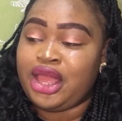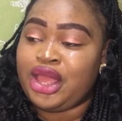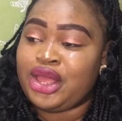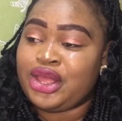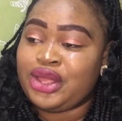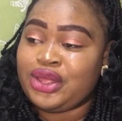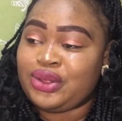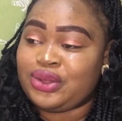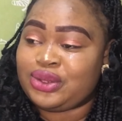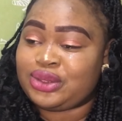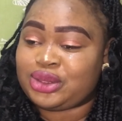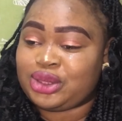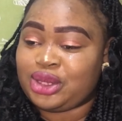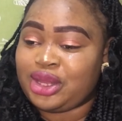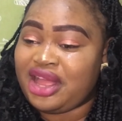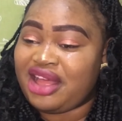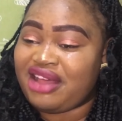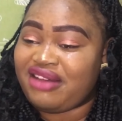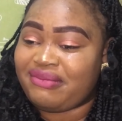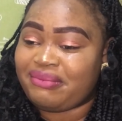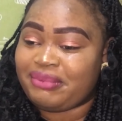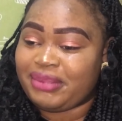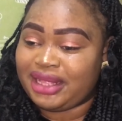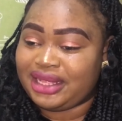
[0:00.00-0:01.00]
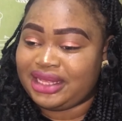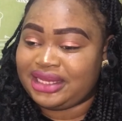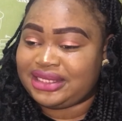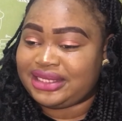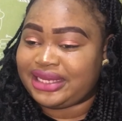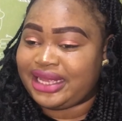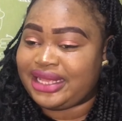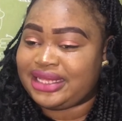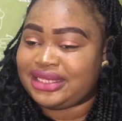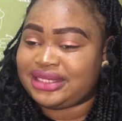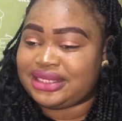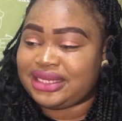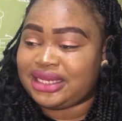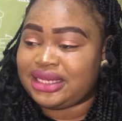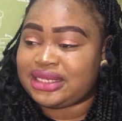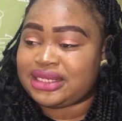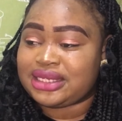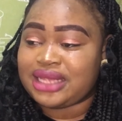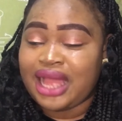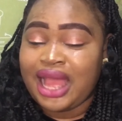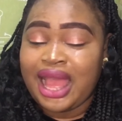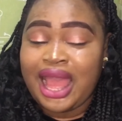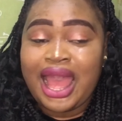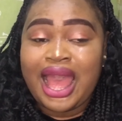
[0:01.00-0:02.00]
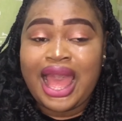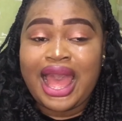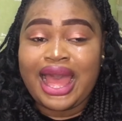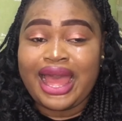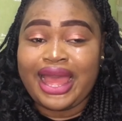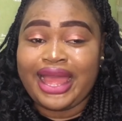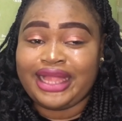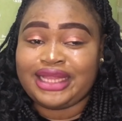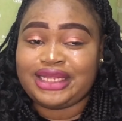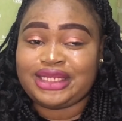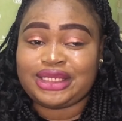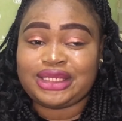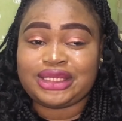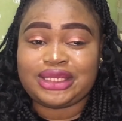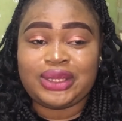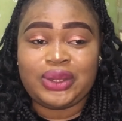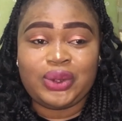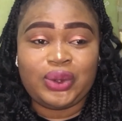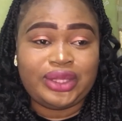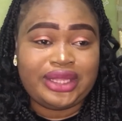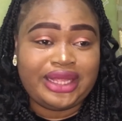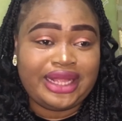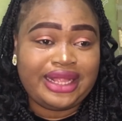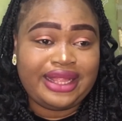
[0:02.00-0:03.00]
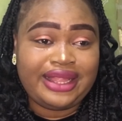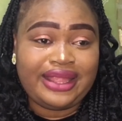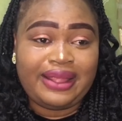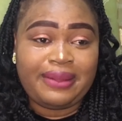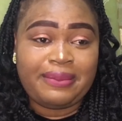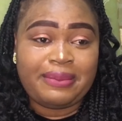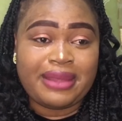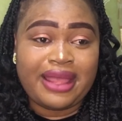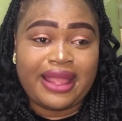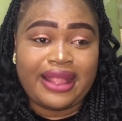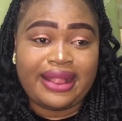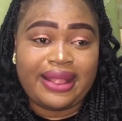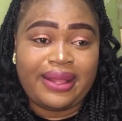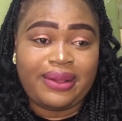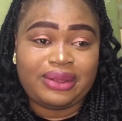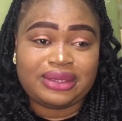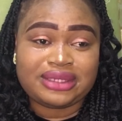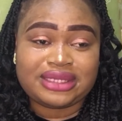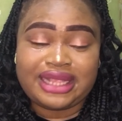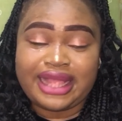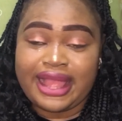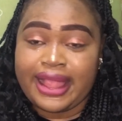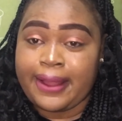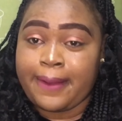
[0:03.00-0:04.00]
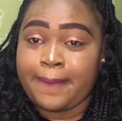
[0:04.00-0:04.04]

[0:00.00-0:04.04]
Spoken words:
you still have many chances." I just looked at him and I was like,